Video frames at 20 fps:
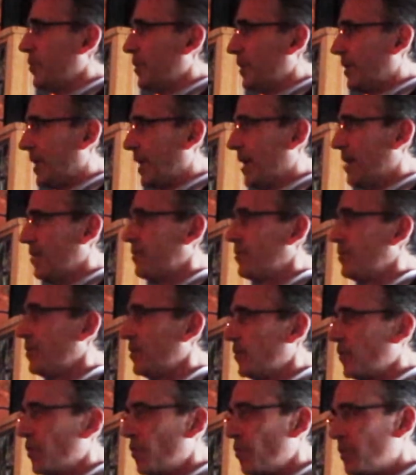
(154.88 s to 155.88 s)
in and lands.
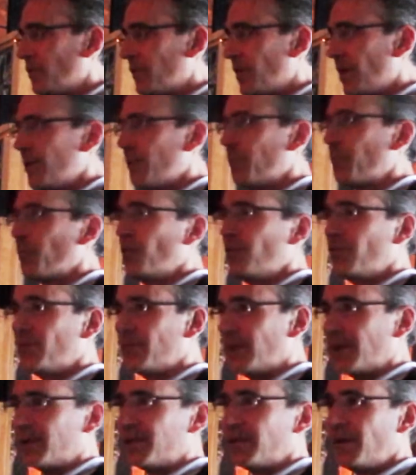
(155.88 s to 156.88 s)
And so we've kind of proven
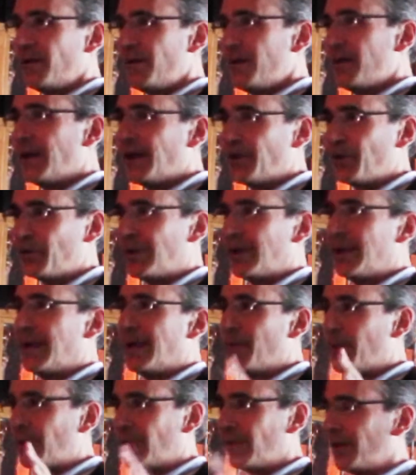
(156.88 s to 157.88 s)
that
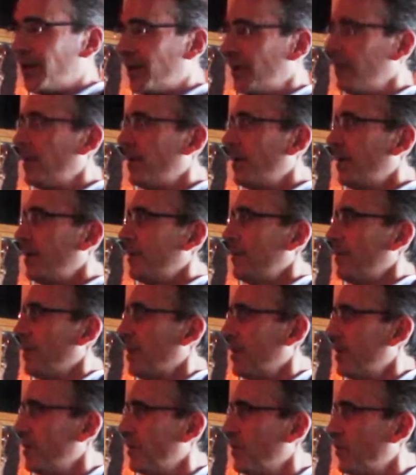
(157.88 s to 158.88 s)
aerodynamically,
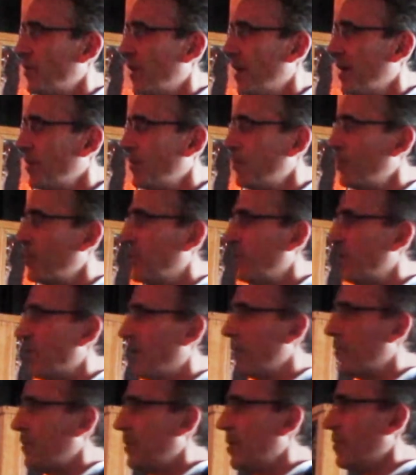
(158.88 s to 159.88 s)
the design is pretty
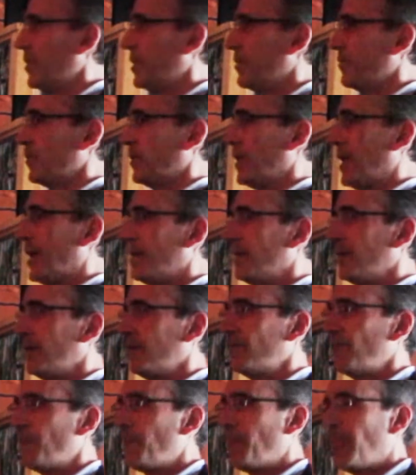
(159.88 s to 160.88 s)
sound for coming in for
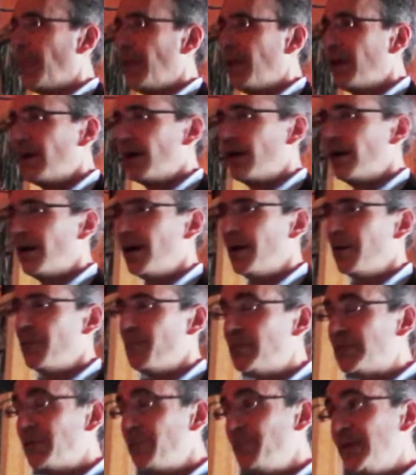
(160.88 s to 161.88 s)
landings.
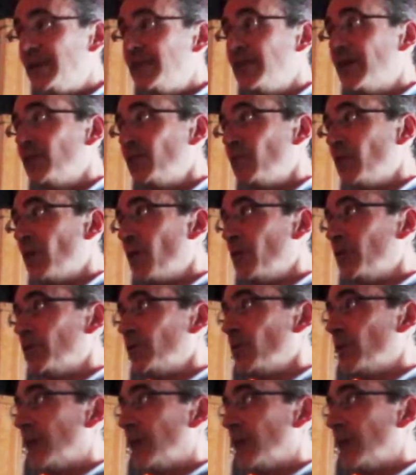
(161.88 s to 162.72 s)
But the big test we always knew